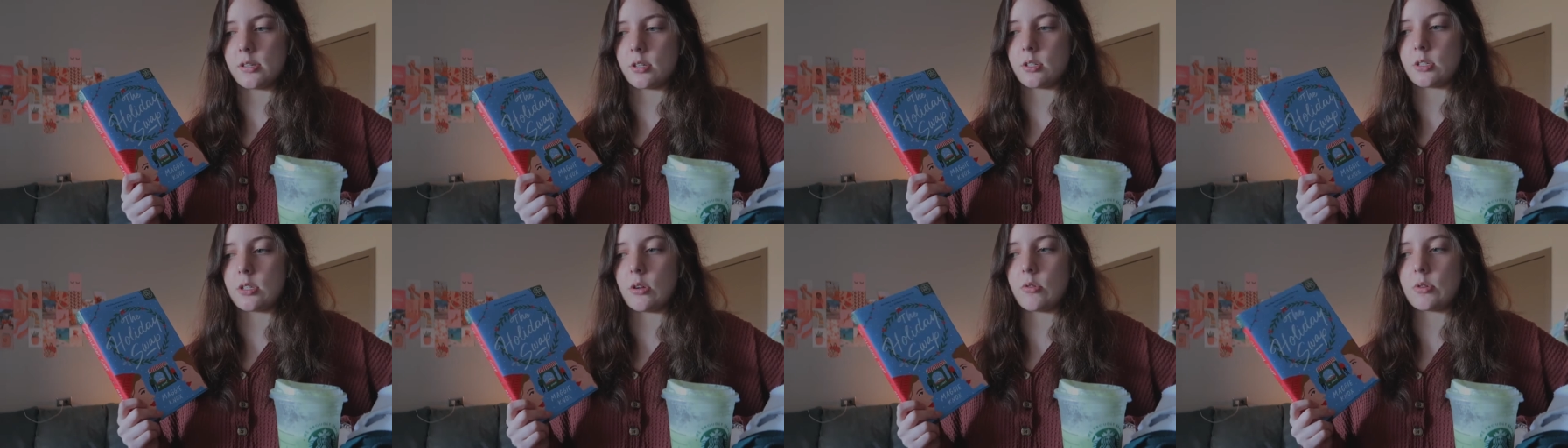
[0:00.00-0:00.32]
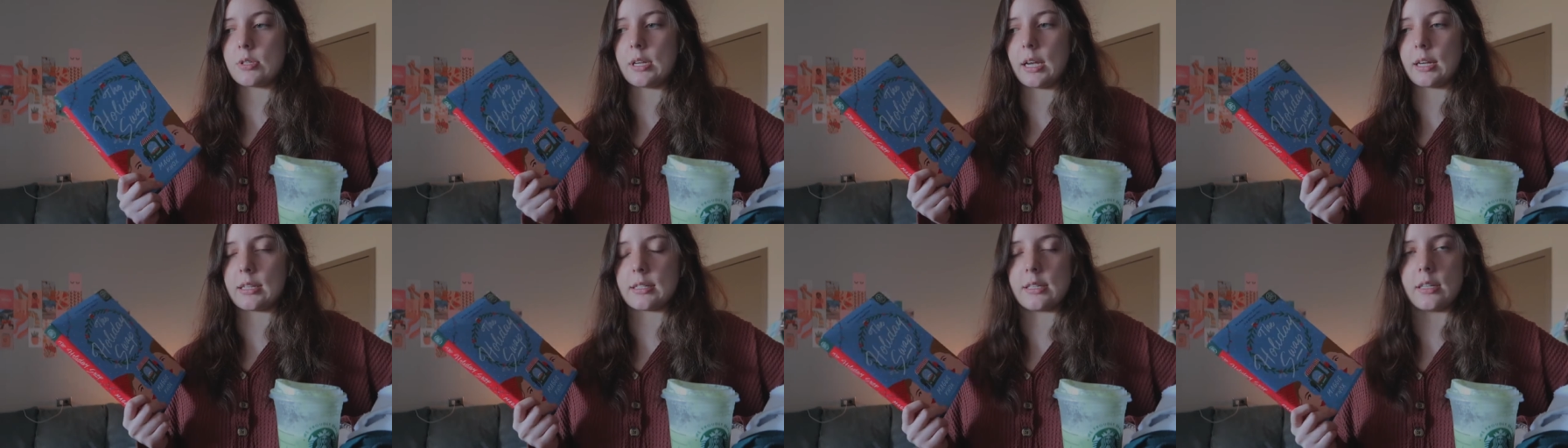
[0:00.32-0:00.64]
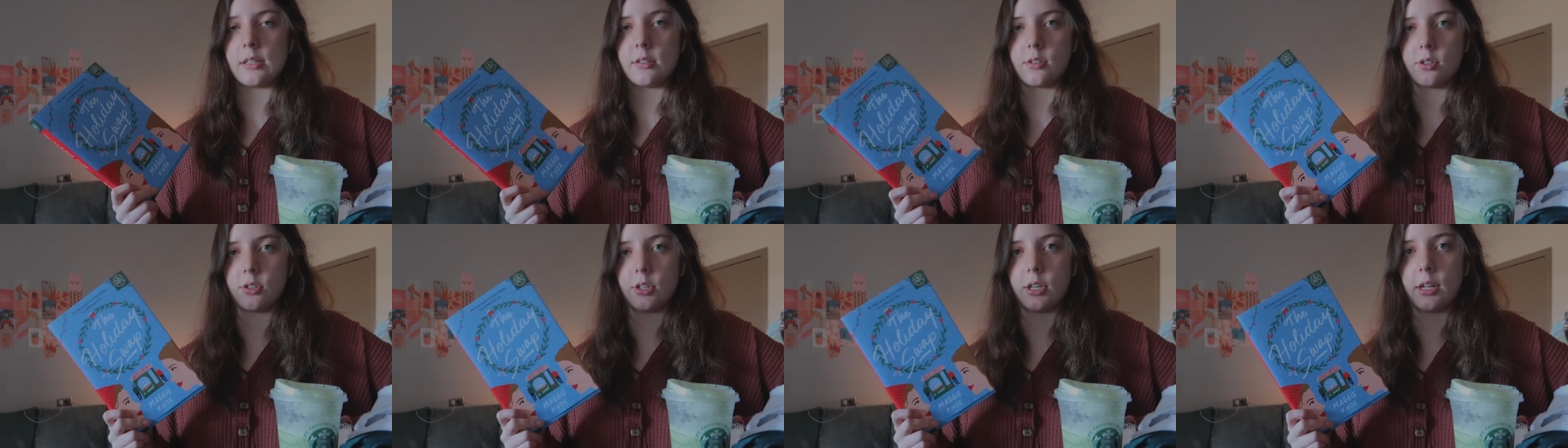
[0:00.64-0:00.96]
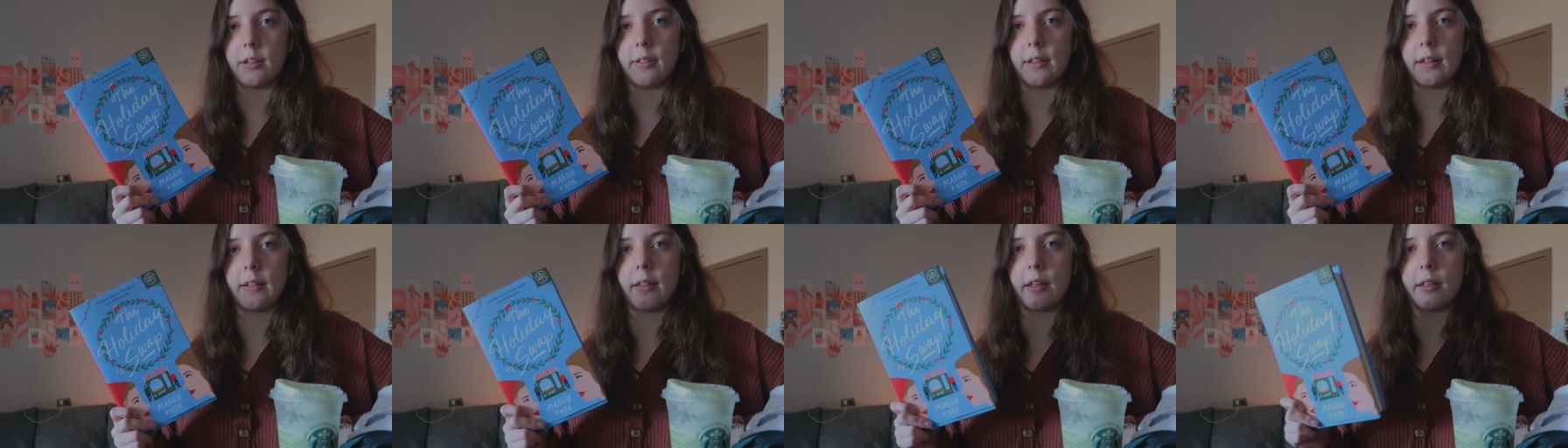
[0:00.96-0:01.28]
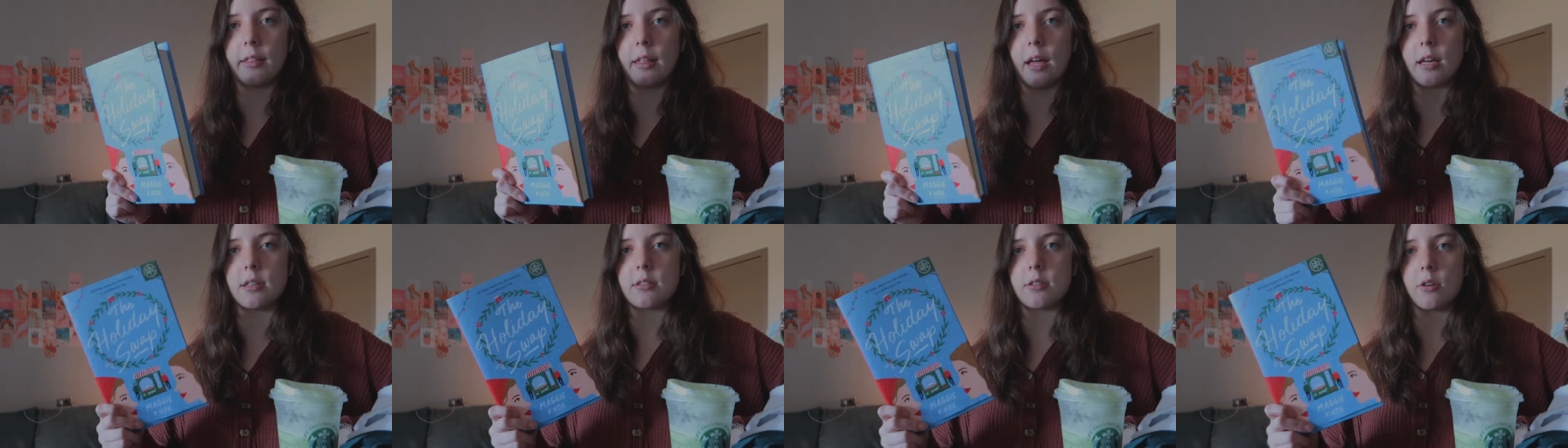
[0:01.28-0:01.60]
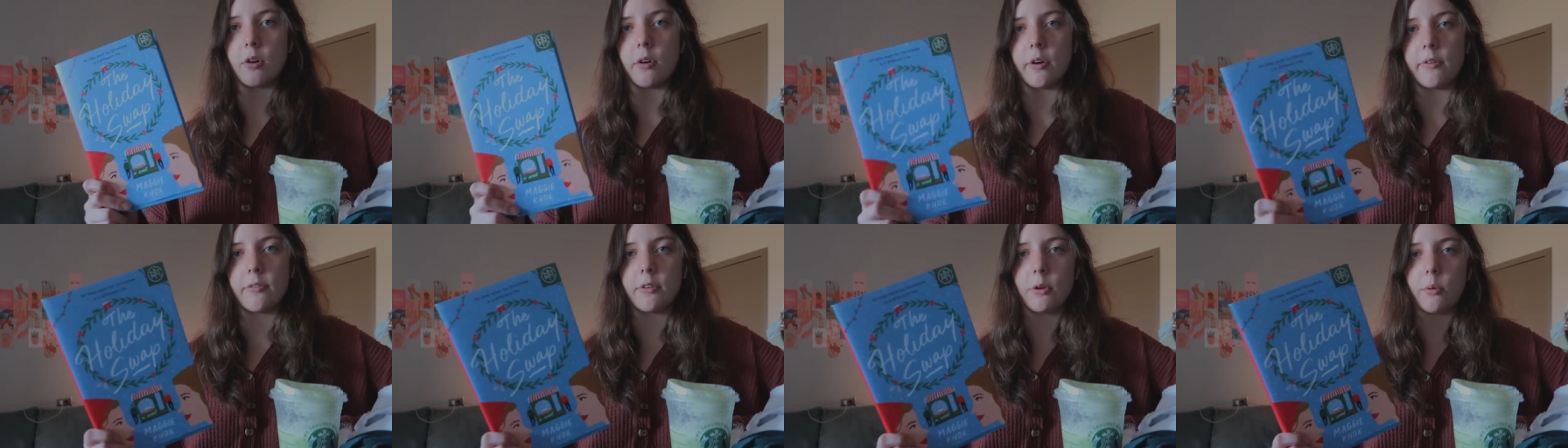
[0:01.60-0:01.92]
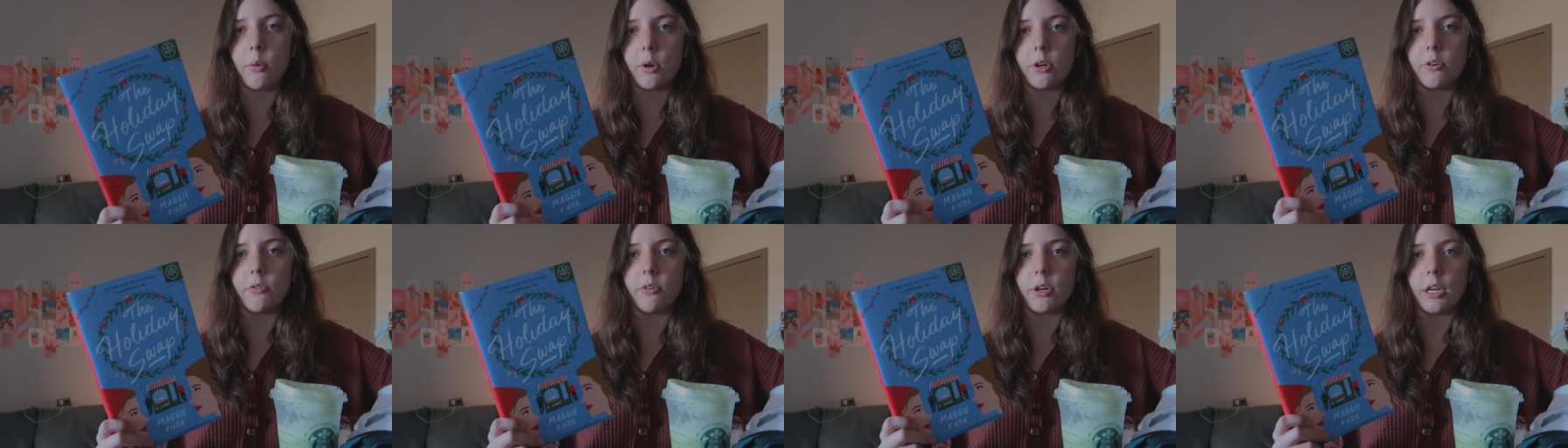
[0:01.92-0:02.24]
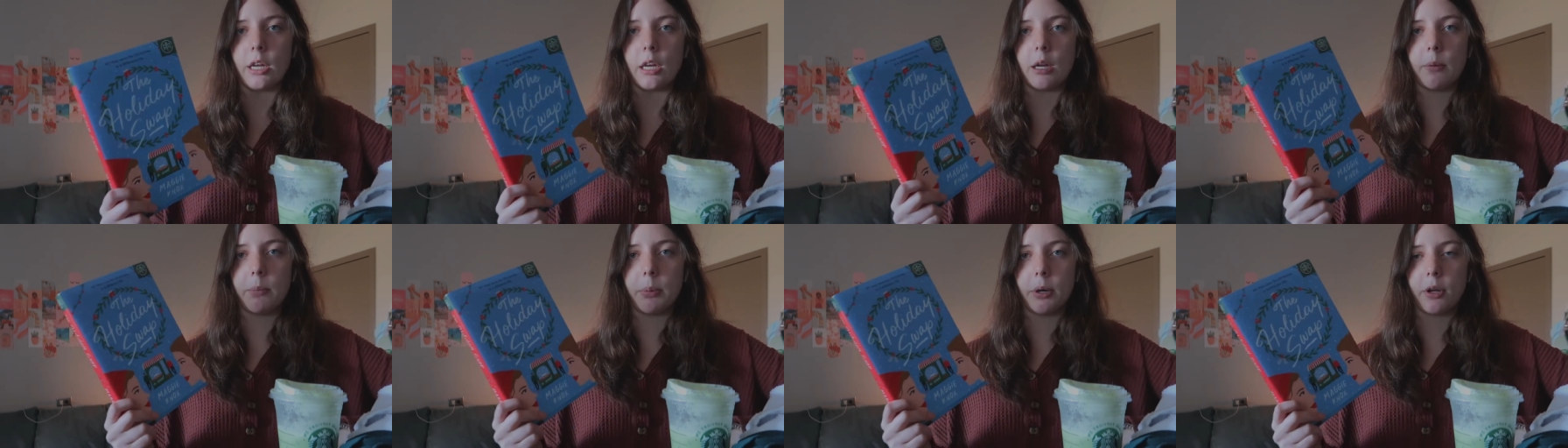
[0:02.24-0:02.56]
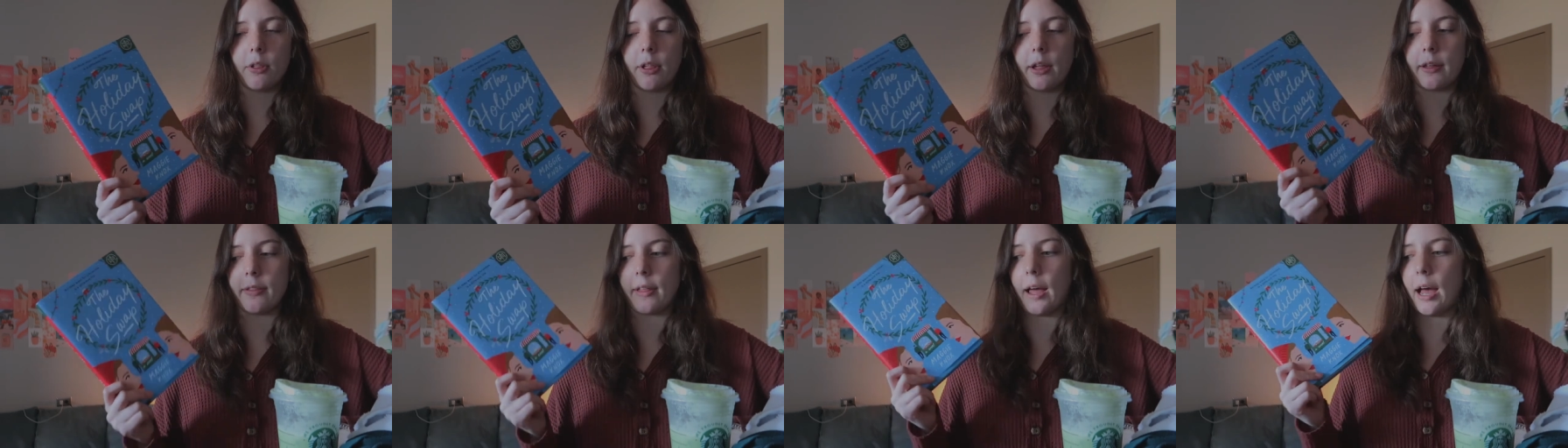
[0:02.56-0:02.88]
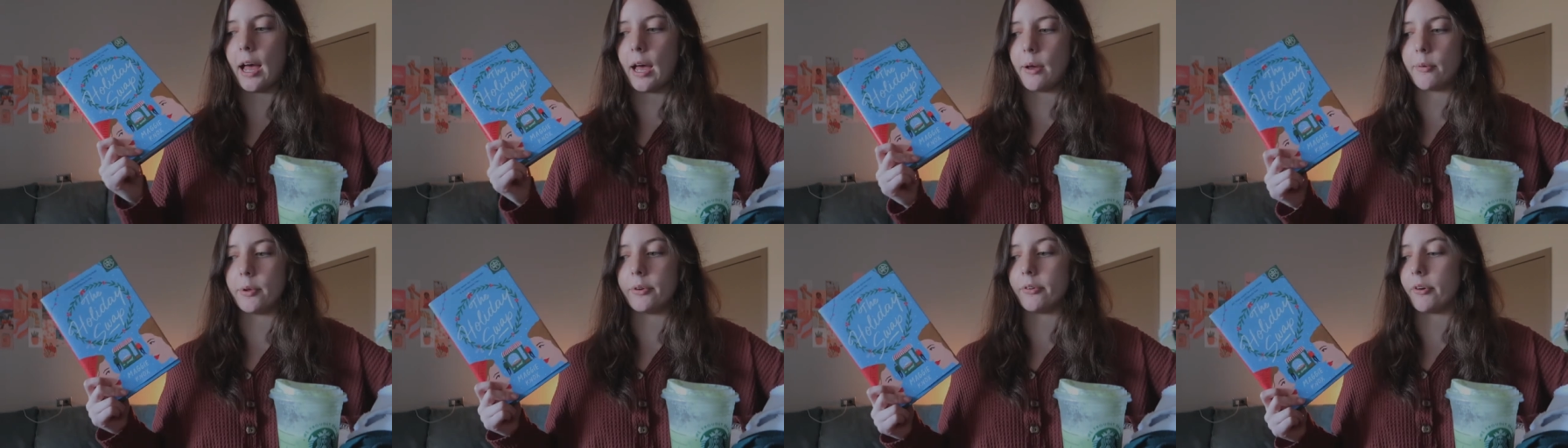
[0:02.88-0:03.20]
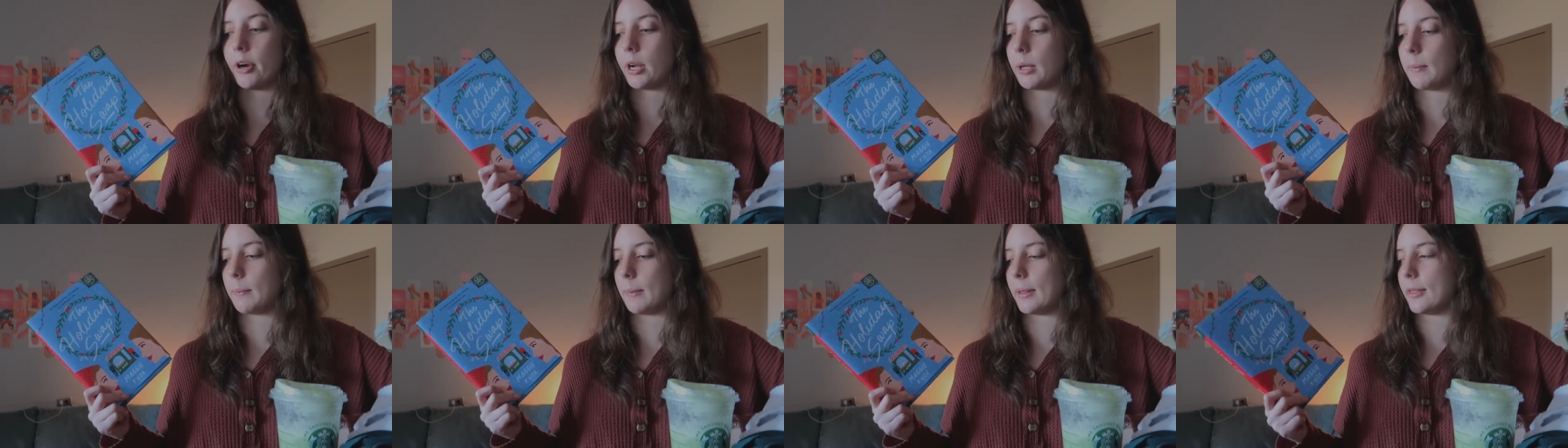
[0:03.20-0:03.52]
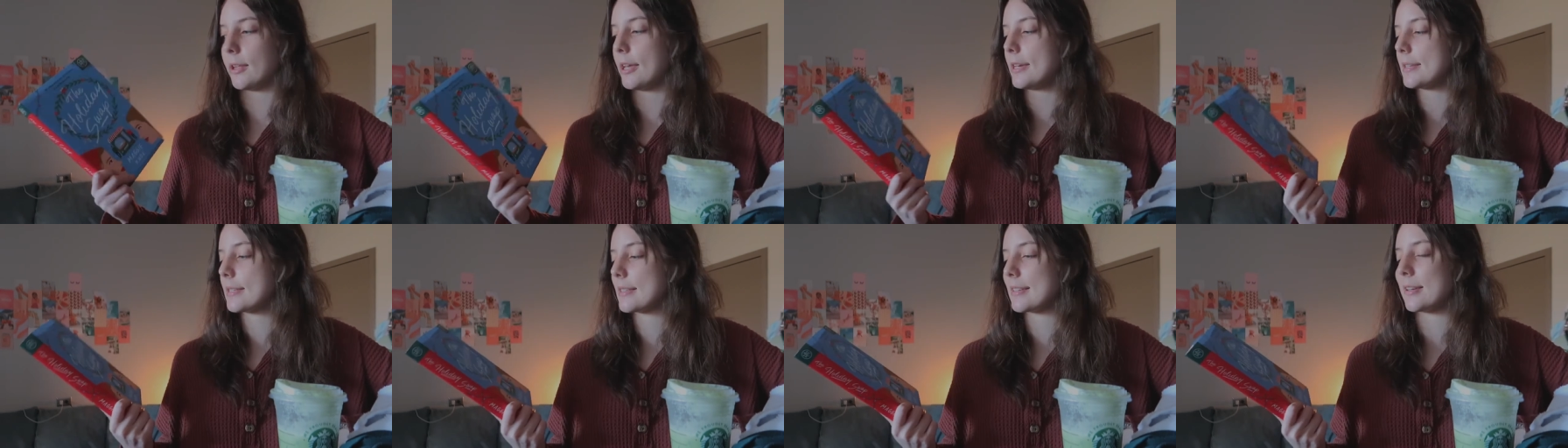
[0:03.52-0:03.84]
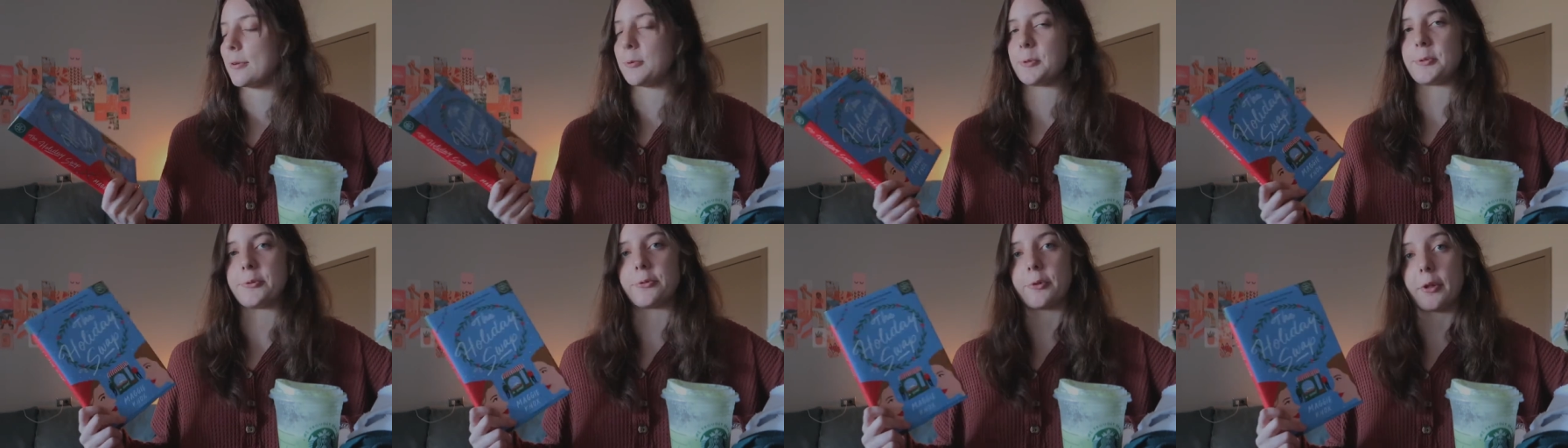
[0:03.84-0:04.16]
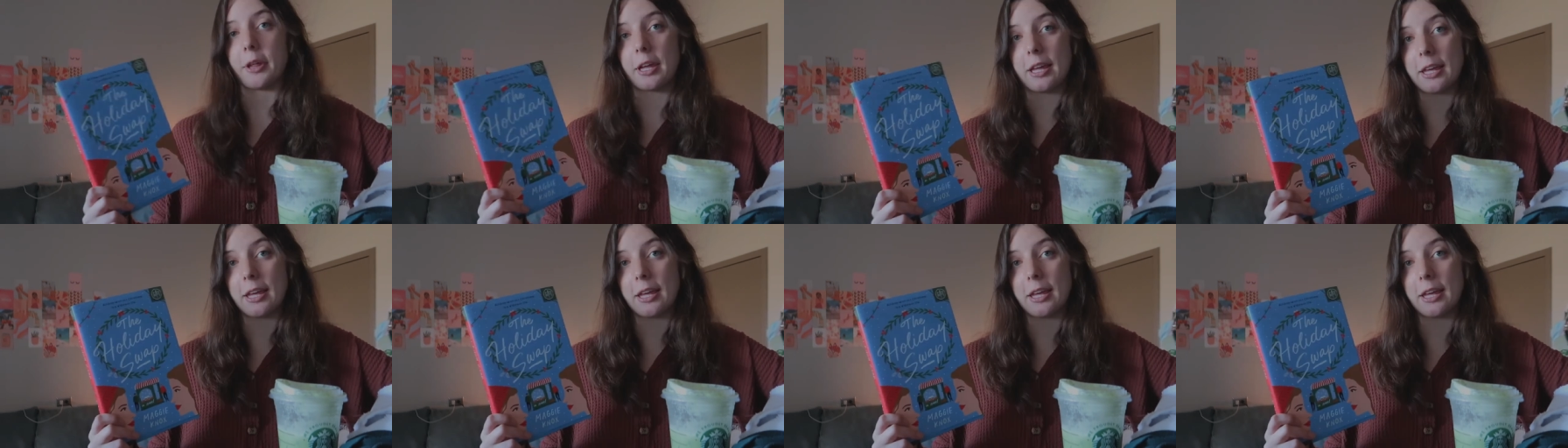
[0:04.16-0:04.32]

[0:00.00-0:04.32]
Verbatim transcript: There's no sex scenes or anything like that. So if you want to read a book like that, I would recommend this. It was really